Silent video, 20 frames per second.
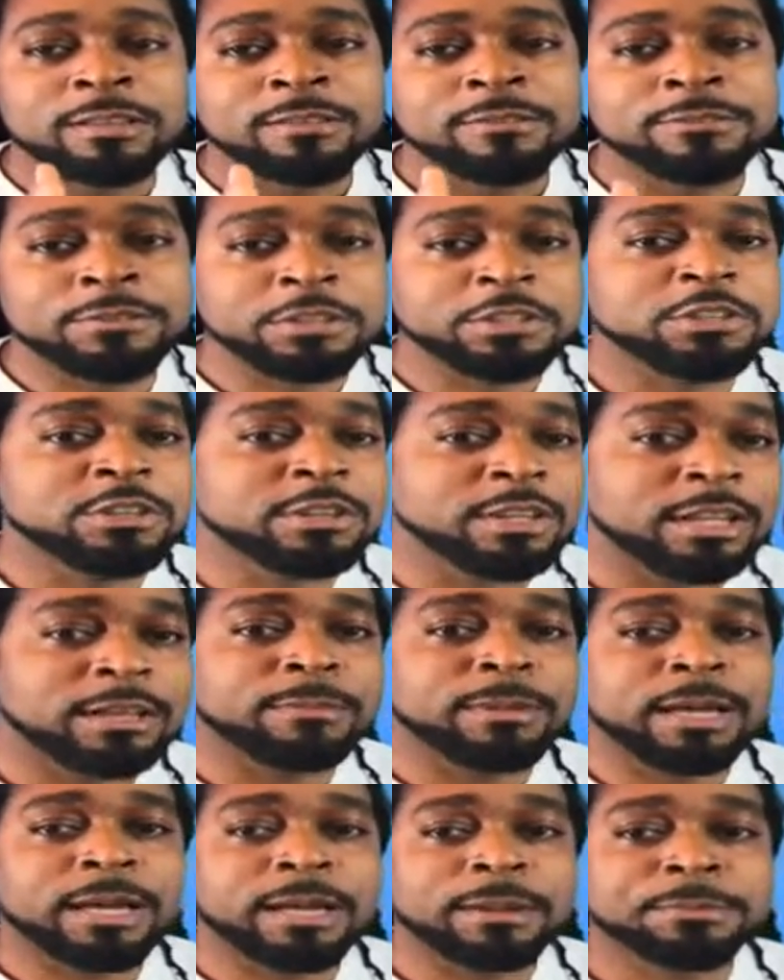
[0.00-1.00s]
video game
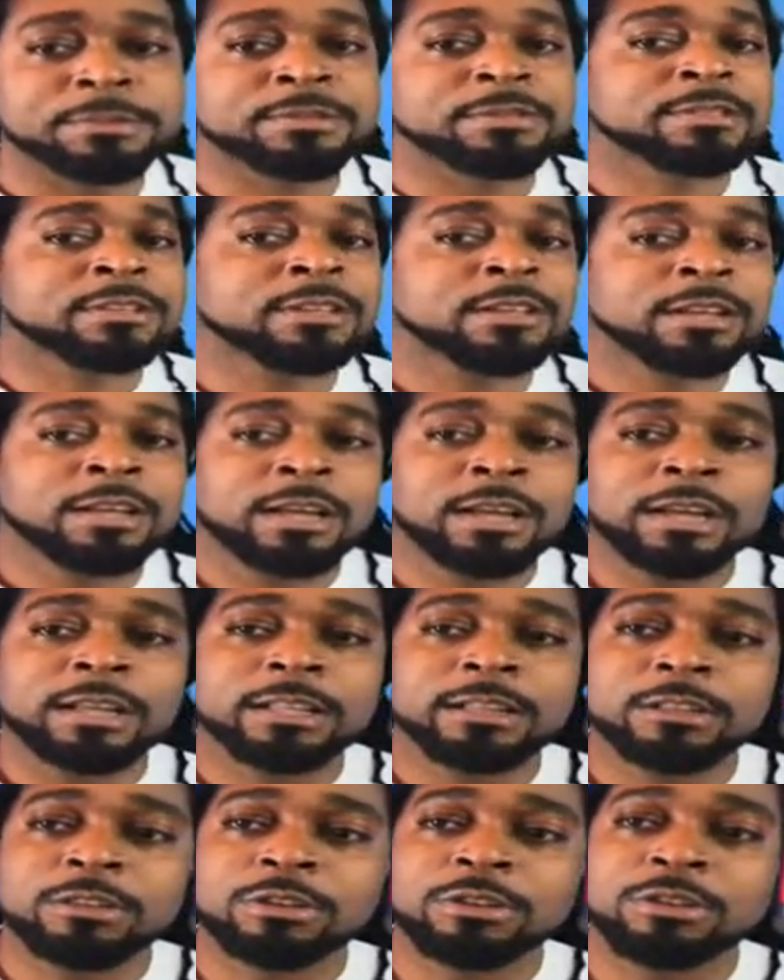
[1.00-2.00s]
apps
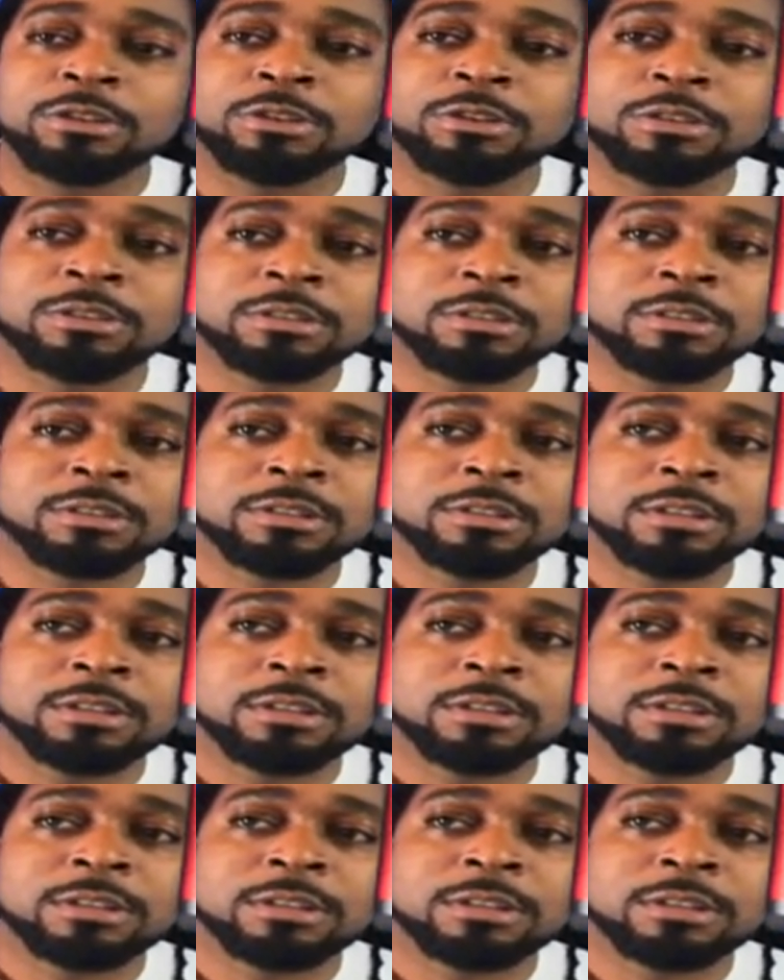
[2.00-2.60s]
and those